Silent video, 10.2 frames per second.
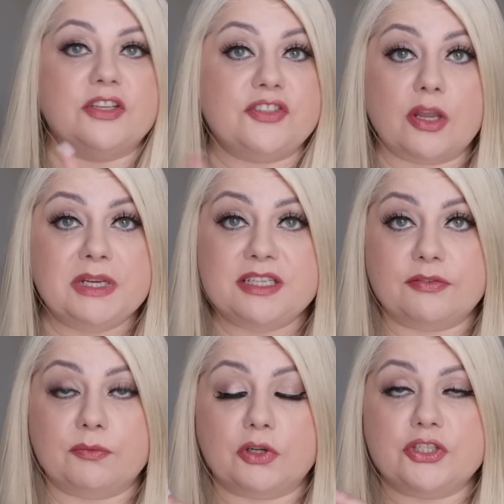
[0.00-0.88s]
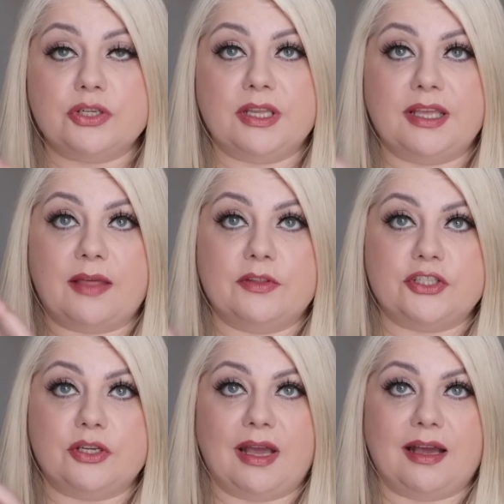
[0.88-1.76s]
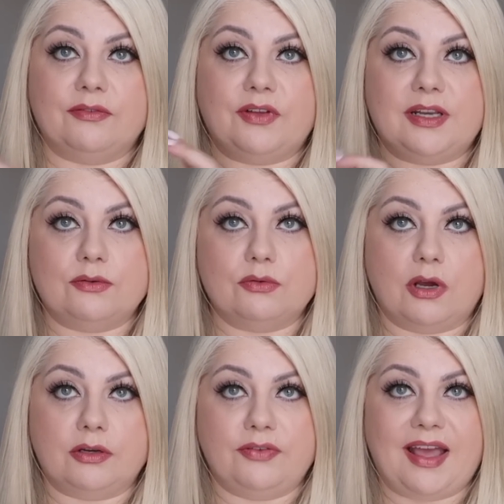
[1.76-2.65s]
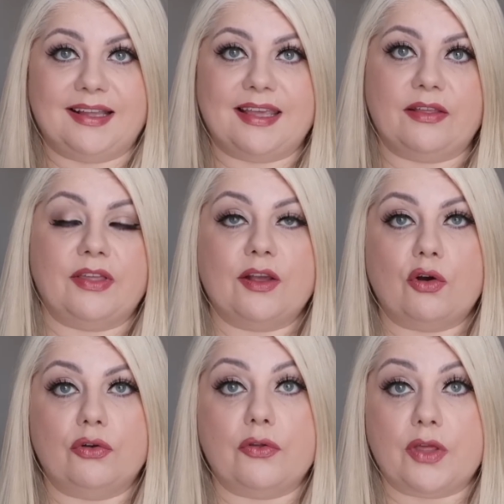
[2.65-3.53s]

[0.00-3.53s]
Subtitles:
There's so many different ones you can get that do have a little kind of hanging thing on.